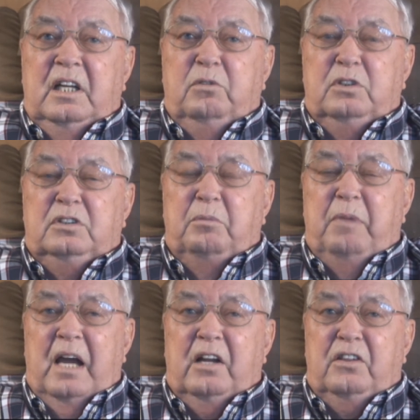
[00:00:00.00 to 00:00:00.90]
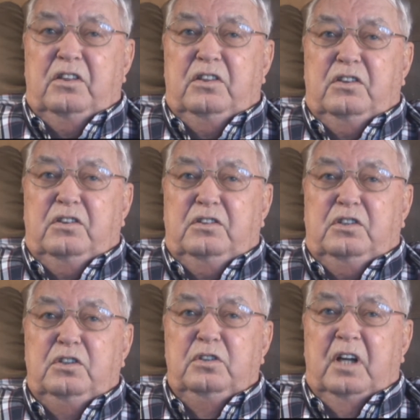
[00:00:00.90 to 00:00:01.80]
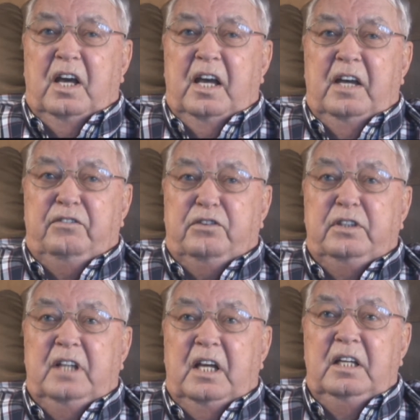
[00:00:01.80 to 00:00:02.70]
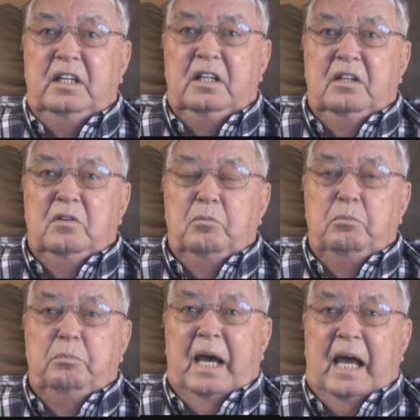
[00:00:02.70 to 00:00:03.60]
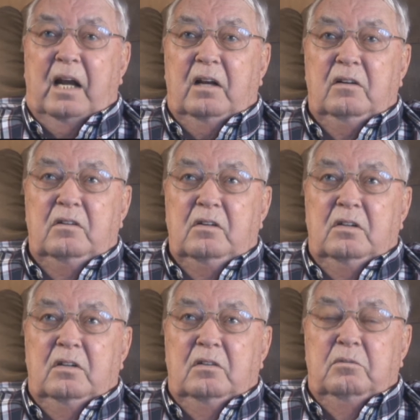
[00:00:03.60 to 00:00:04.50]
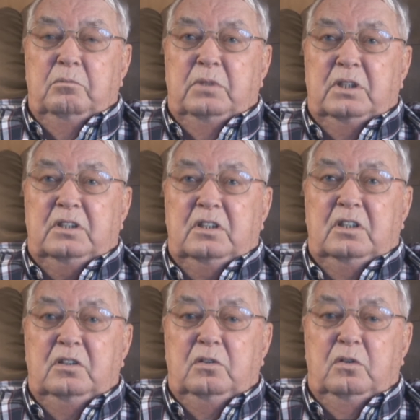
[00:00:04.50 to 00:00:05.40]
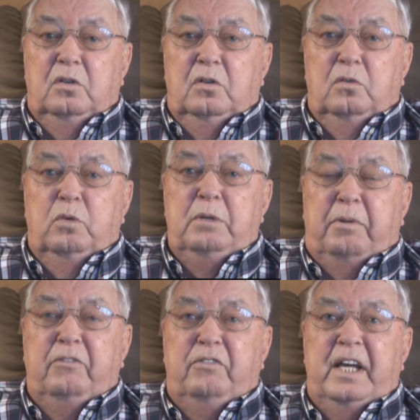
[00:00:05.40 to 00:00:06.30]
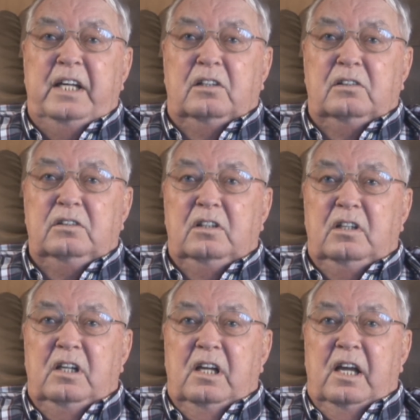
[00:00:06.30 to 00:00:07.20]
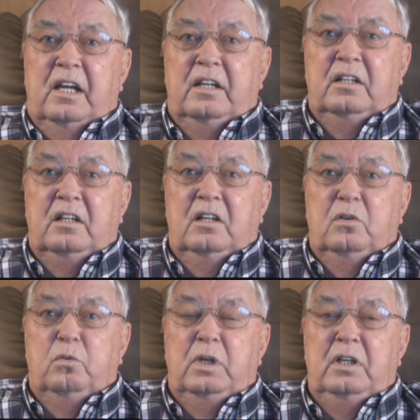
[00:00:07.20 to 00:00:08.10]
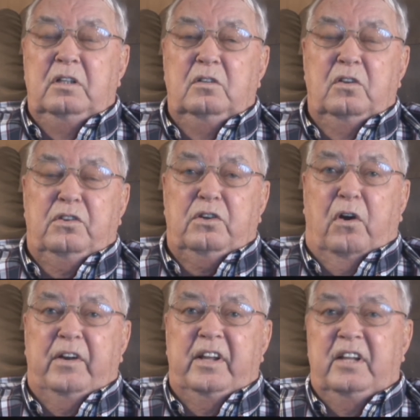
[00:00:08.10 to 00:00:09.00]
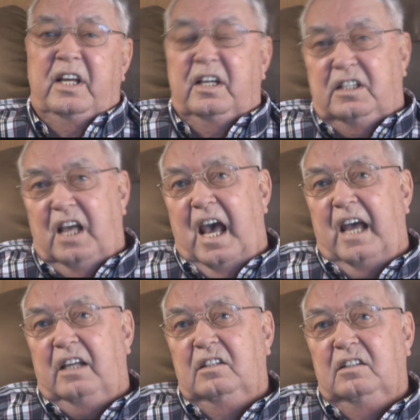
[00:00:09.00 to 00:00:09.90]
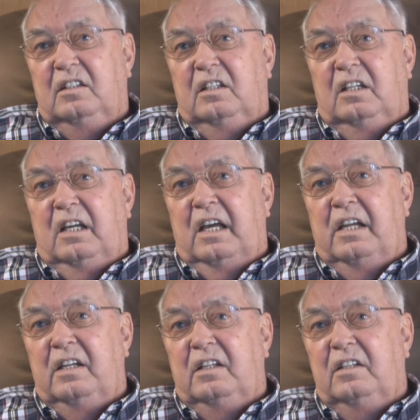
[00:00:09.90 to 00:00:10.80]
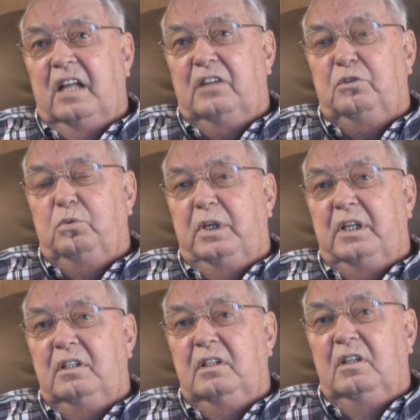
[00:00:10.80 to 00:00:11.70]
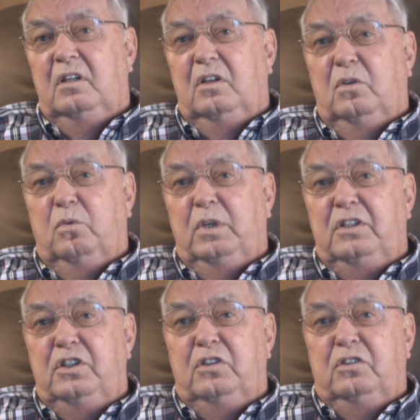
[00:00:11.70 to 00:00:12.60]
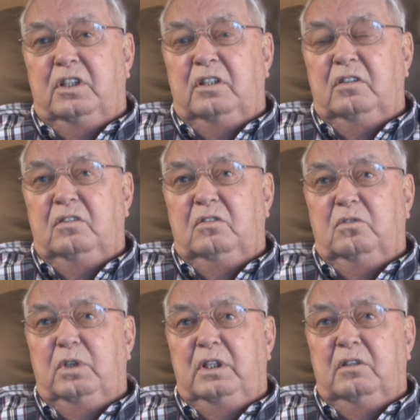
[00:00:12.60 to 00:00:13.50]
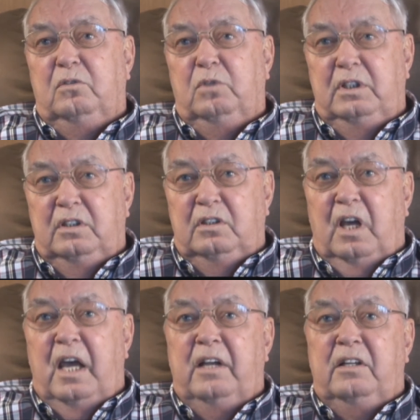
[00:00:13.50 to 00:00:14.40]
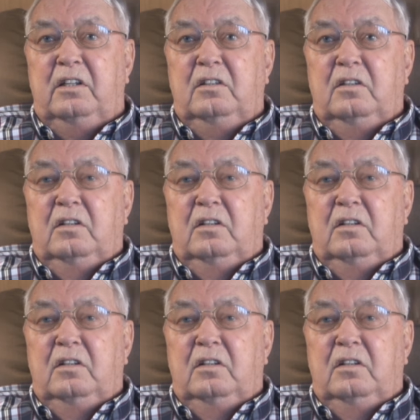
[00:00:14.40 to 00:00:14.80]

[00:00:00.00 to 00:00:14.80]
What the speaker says: a 2.5, 3 day battle, but we prevailed, and we thwarted their attack, and that's when we knew that we had